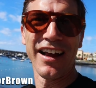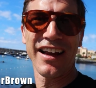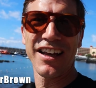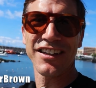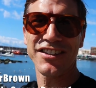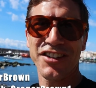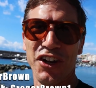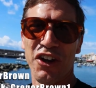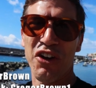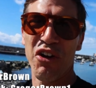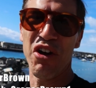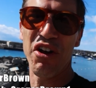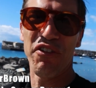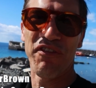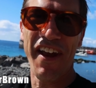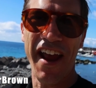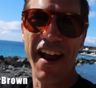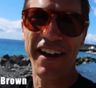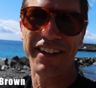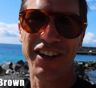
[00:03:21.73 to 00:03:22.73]
Gets a good
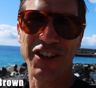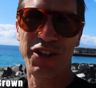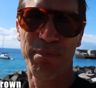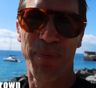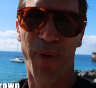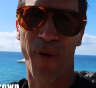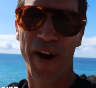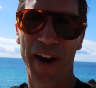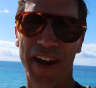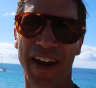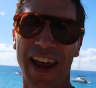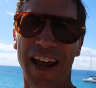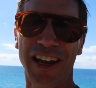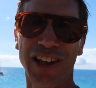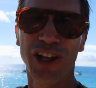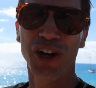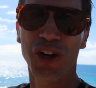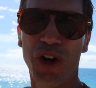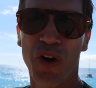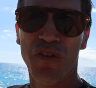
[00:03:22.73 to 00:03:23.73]
vantage point, and
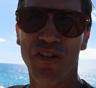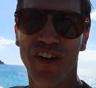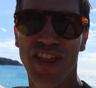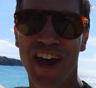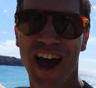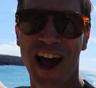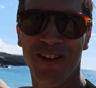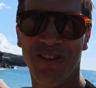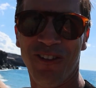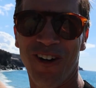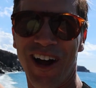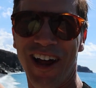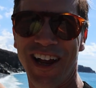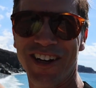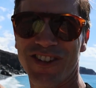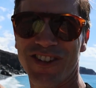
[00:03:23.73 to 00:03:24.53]
look over that way.